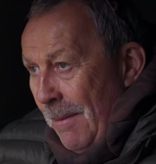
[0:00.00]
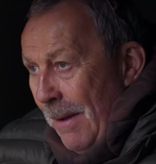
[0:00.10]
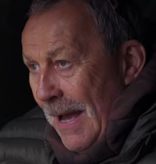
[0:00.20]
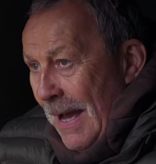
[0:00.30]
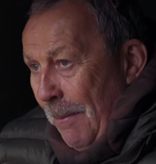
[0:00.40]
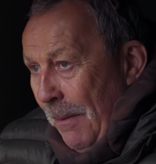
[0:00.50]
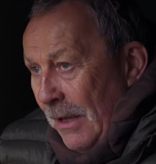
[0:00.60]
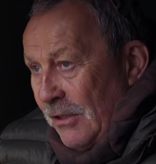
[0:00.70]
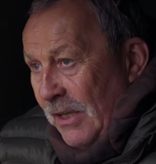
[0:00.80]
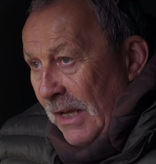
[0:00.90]
about half
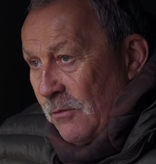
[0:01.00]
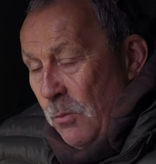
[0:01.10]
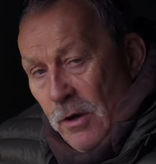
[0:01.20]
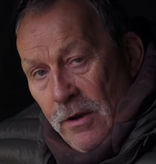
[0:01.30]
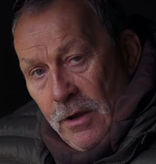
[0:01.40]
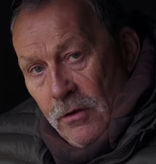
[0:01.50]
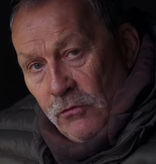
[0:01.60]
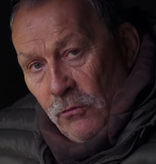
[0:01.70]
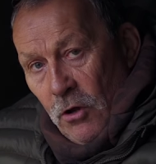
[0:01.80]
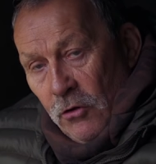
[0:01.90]
past six, one of
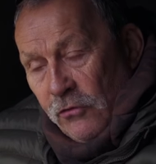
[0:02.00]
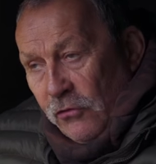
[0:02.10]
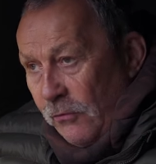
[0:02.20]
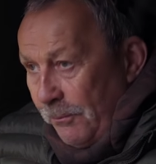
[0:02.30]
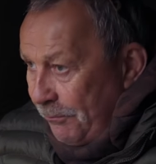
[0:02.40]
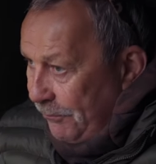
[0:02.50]
those rods